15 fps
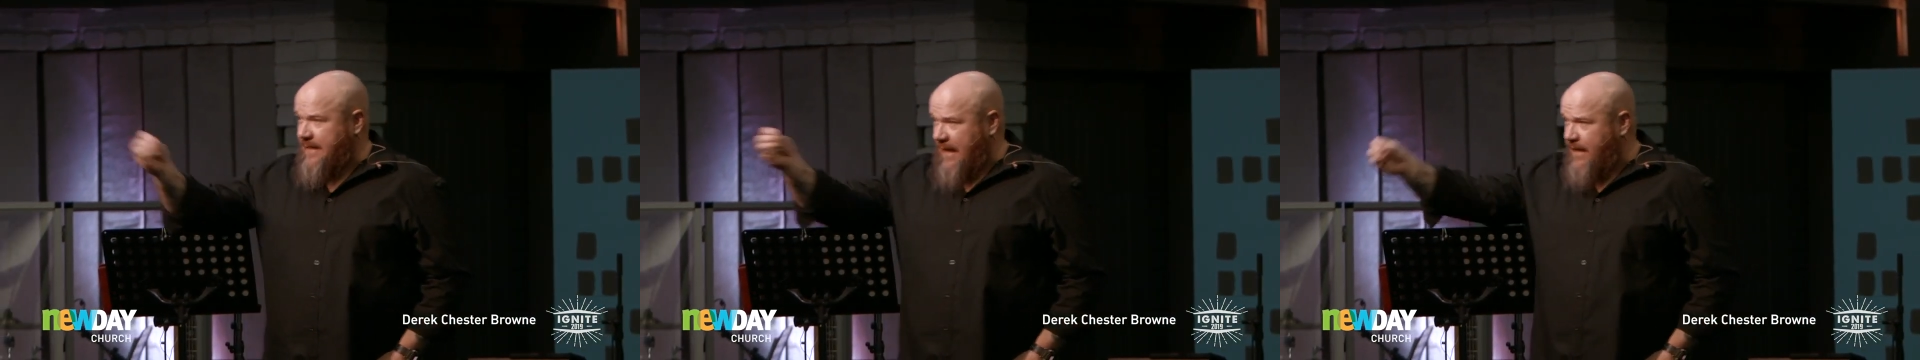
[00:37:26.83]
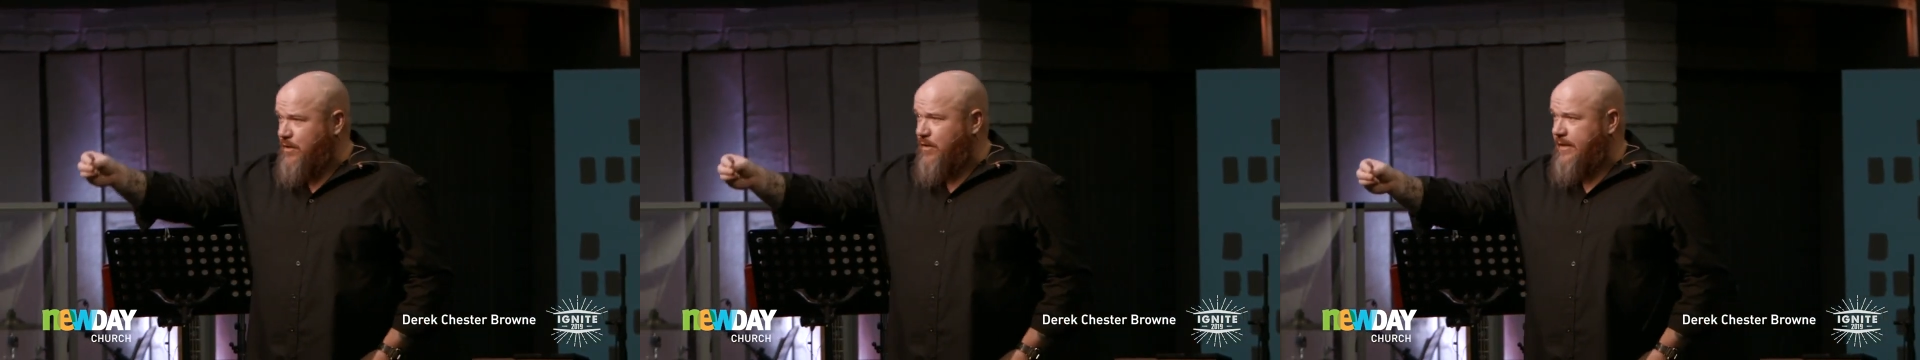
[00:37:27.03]

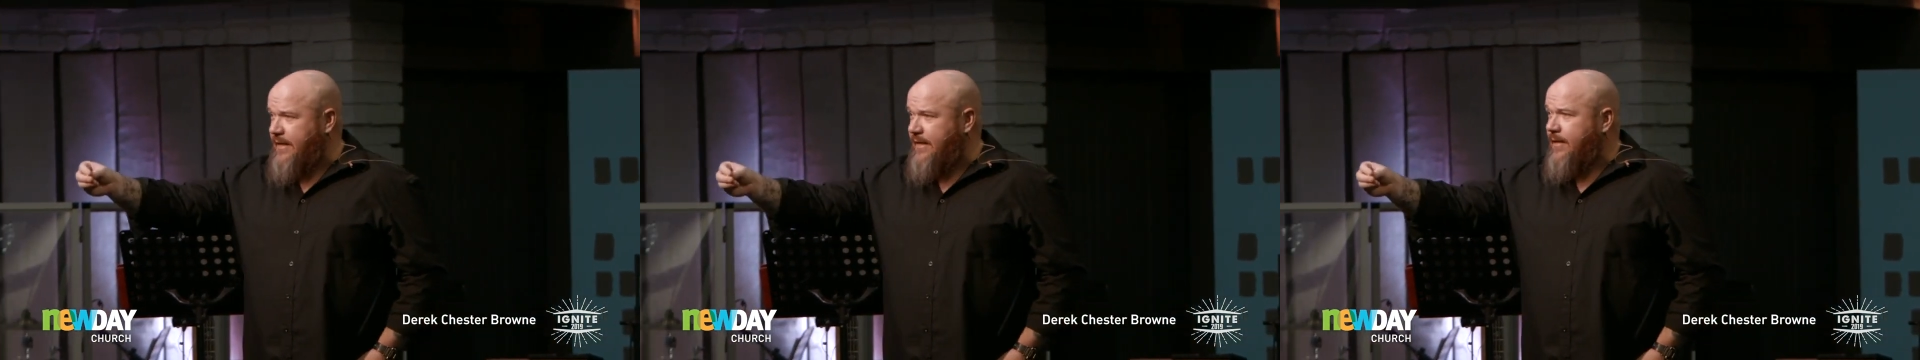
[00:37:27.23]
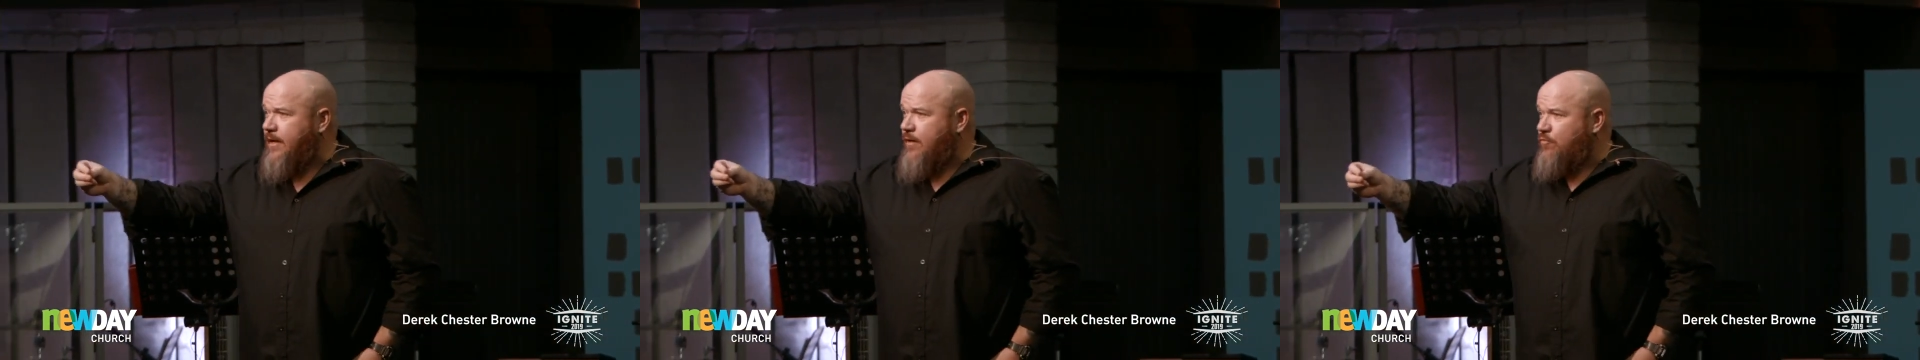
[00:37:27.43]

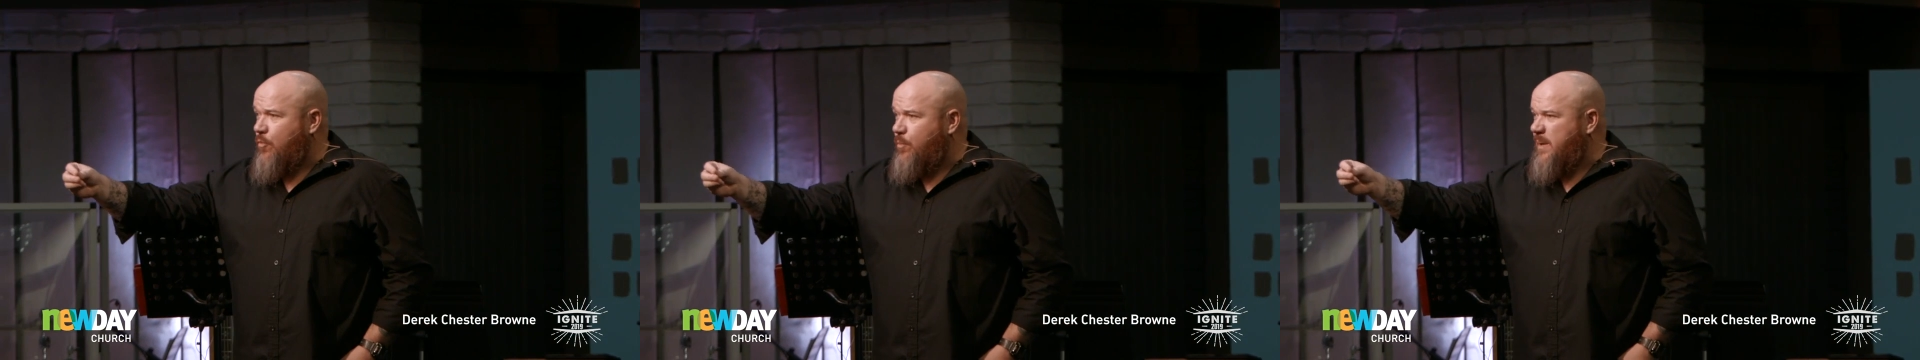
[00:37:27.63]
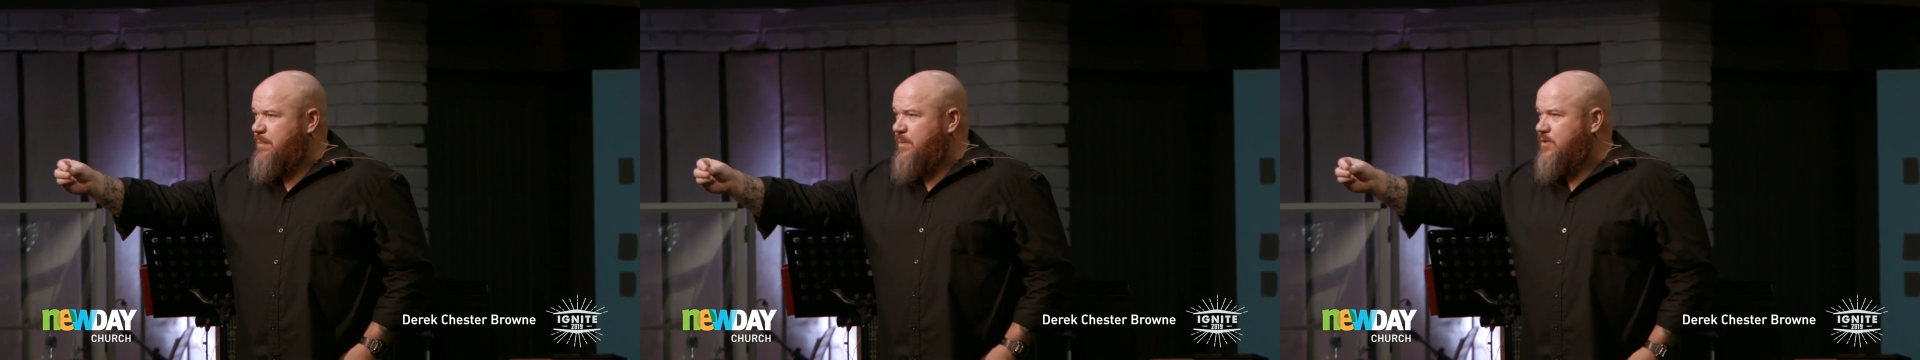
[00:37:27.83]
annually for
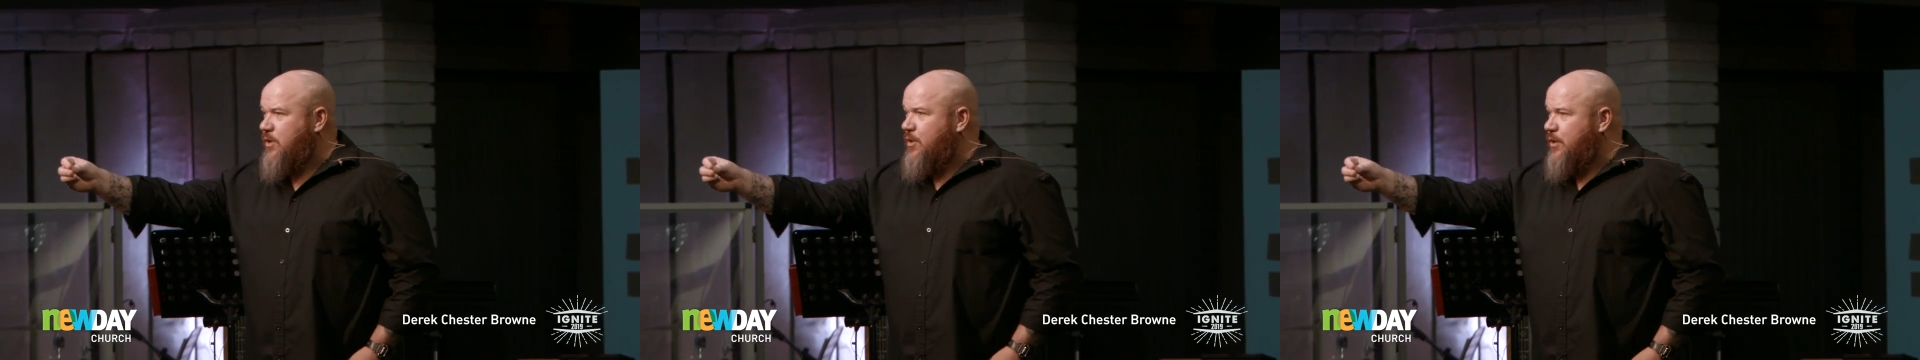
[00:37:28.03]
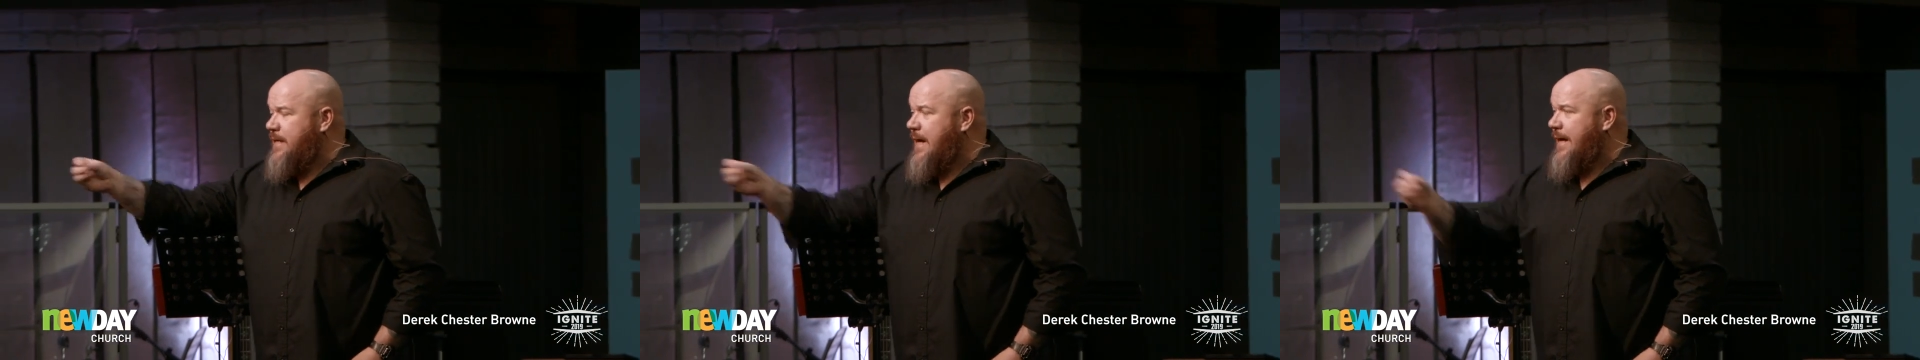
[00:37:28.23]
people to
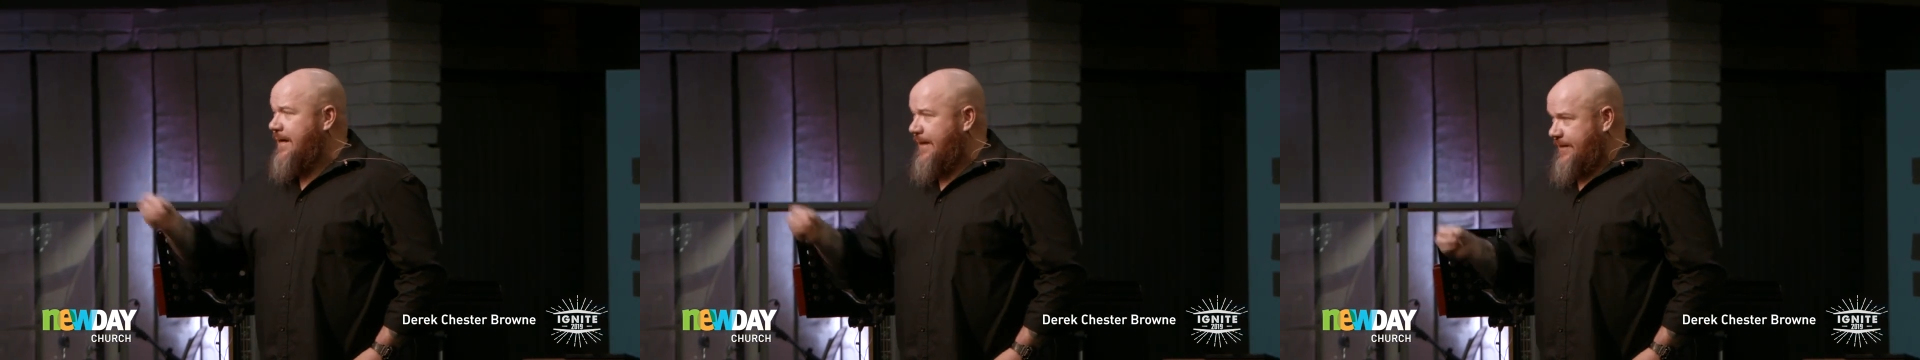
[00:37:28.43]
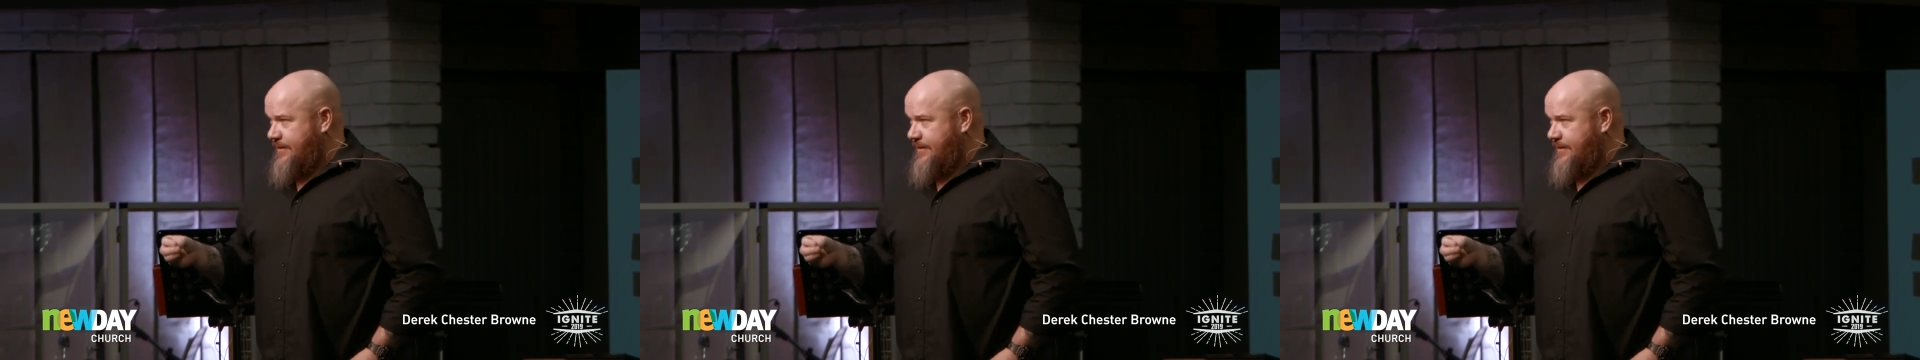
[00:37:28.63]
look younger.